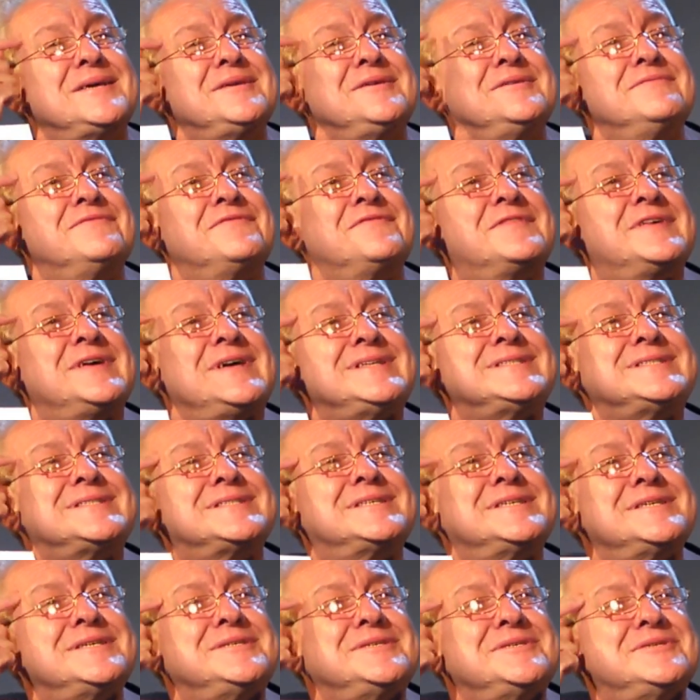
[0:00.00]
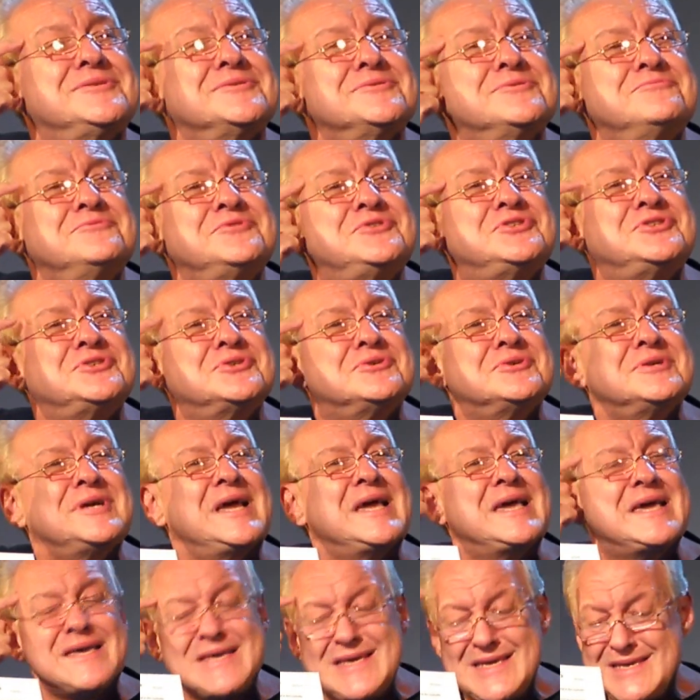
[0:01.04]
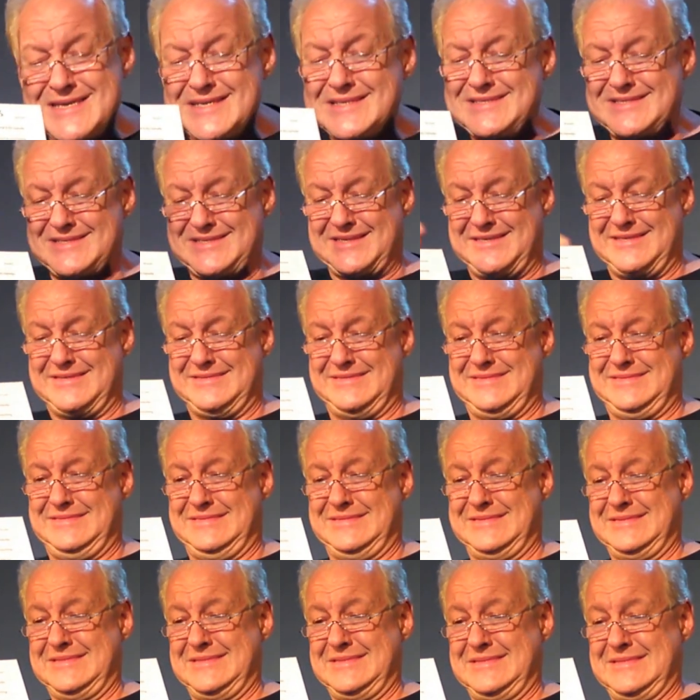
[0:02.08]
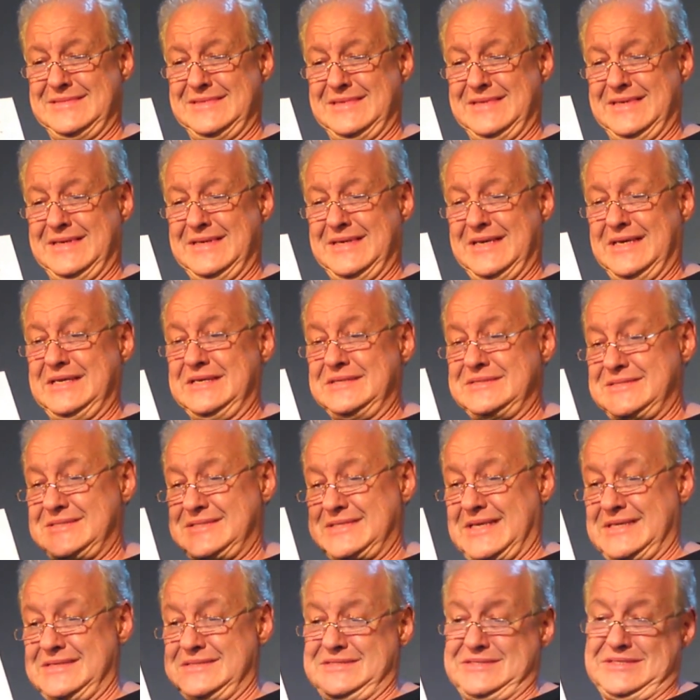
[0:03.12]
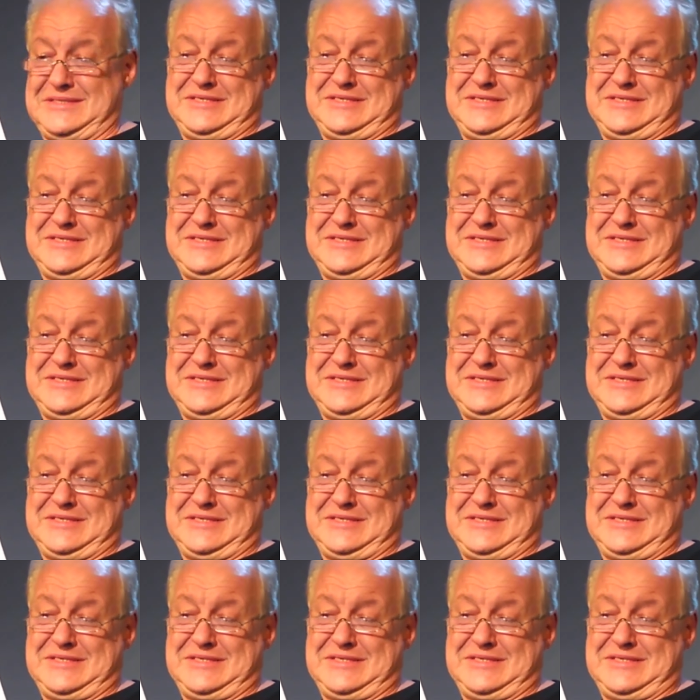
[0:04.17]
you've got to use your head, he says,